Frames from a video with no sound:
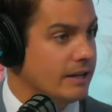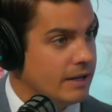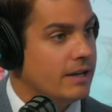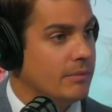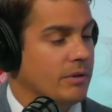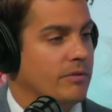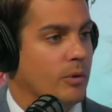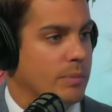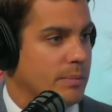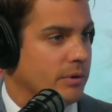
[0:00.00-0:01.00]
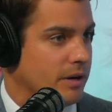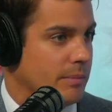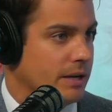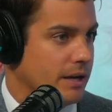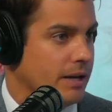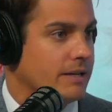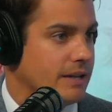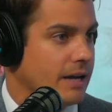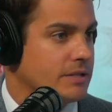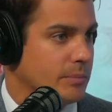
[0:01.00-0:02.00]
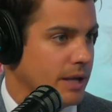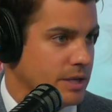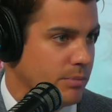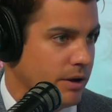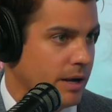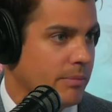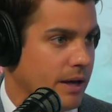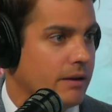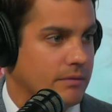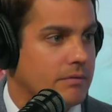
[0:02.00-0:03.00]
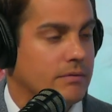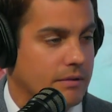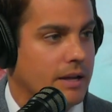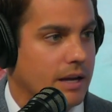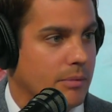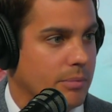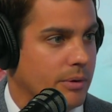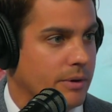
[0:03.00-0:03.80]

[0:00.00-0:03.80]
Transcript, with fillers: right before people are coming to contact so i'm glad right. you brought up that right yes that i mean